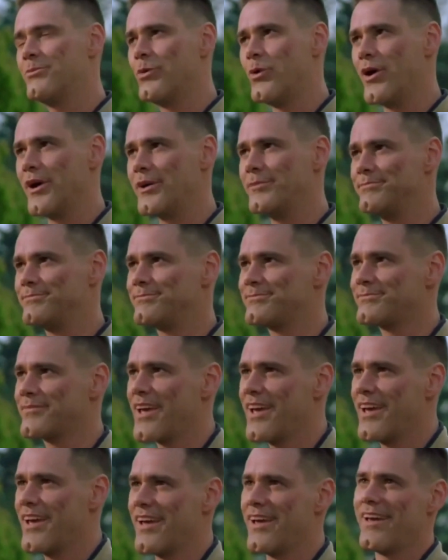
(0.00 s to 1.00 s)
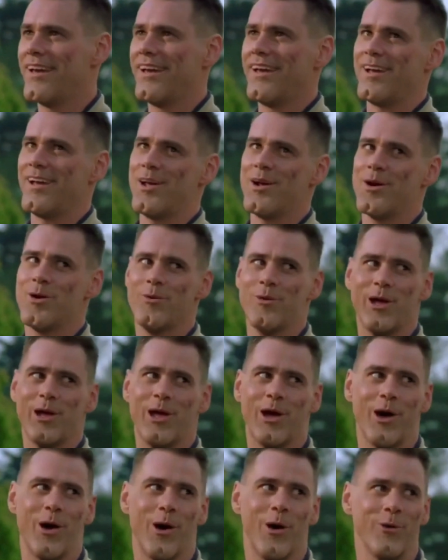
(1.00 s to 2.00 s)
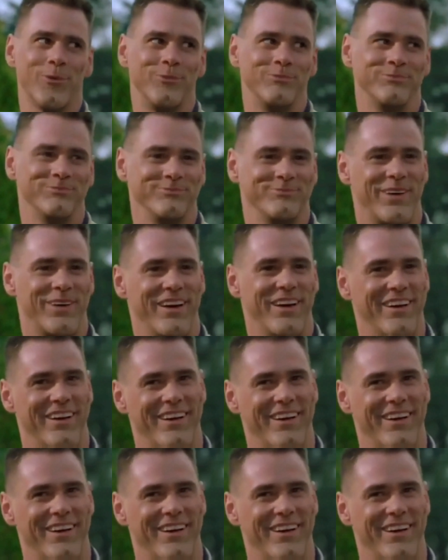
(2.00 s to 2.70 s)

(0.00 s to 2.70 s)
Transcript: Boy. Here we go.